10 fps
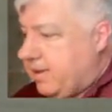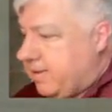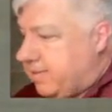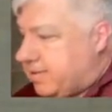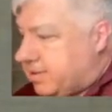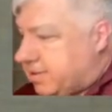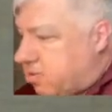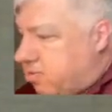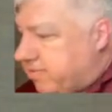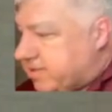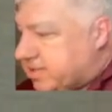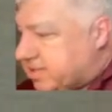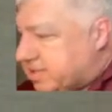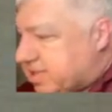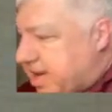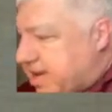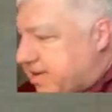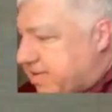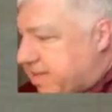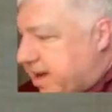This is equivalent to
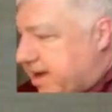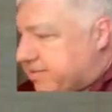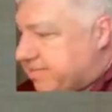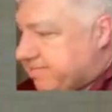saying that